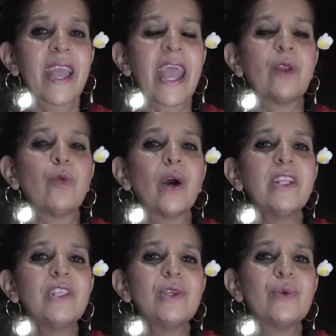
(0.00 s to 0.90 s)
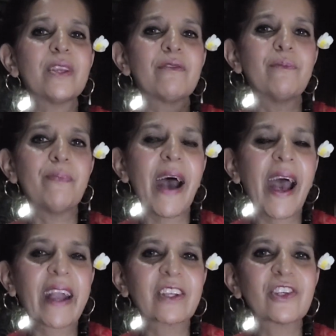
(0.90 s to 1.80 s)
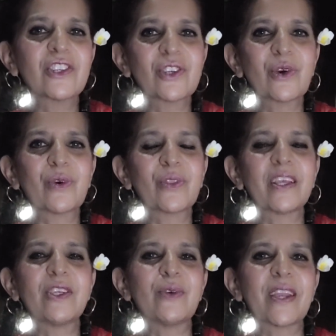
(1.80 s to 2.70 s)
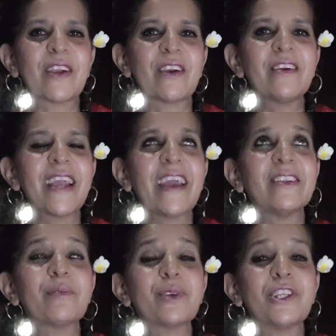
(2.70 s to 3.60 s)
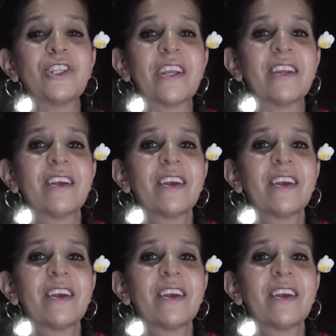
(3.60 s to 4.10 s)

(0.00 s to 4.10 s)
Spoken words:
and what do you give back to show that you care and appreciate